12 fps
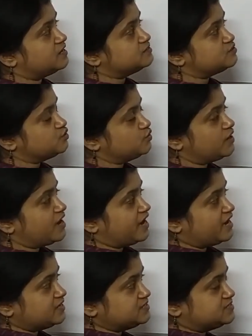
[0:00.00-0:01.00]
So
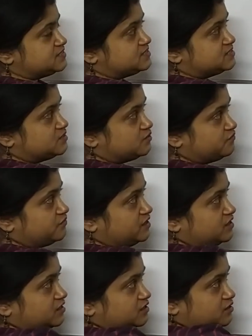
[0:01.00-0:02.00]
as
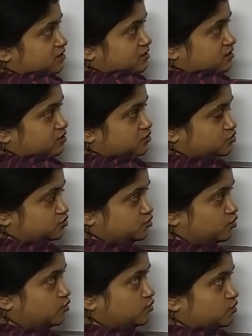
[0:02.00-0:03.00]
we
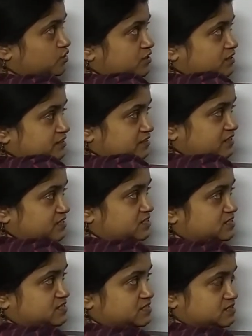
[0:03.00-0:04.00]
know
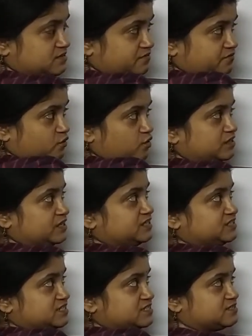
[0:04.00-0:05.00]
this
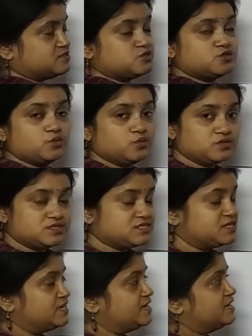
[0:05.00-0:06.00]
voltage is the source,
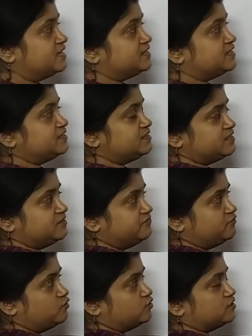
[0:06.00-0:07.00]
then
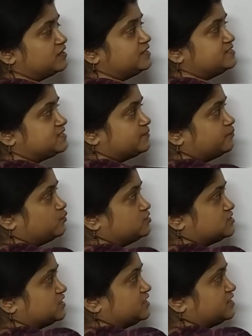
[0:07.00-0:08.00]
therefore let's
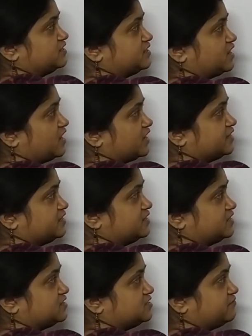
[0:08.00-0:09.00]
suppose current I
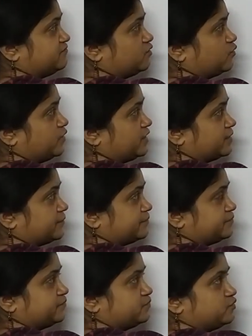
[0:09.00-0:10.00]
is flowing
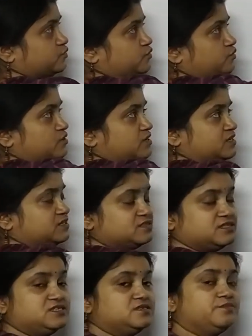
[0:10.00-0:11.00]
through
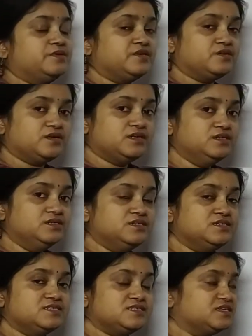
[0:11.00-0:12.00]
this particular
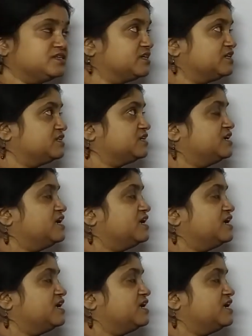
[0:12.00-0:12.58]
circuit,